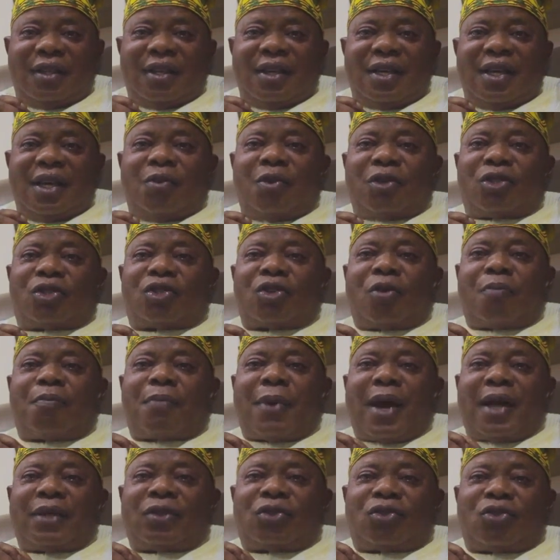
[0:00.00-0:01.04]
He will
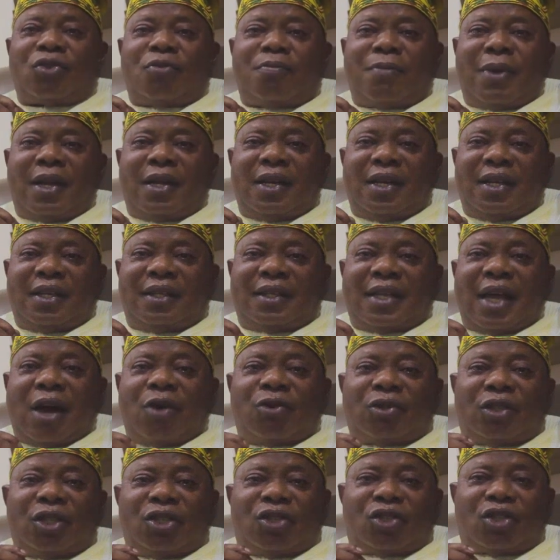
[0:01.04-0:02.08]
surprise so many
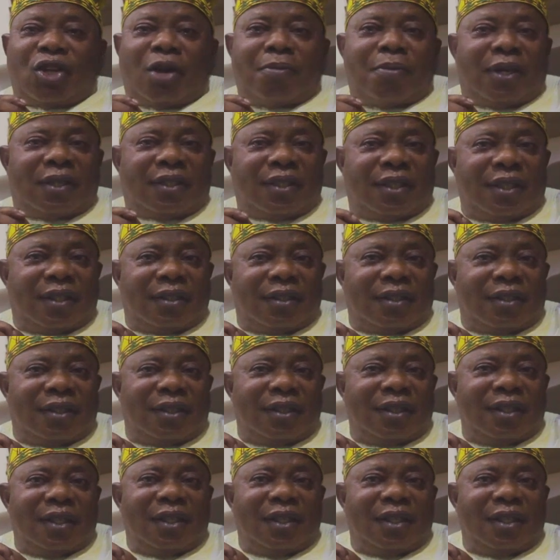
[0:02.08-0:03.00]
doubty Thomases.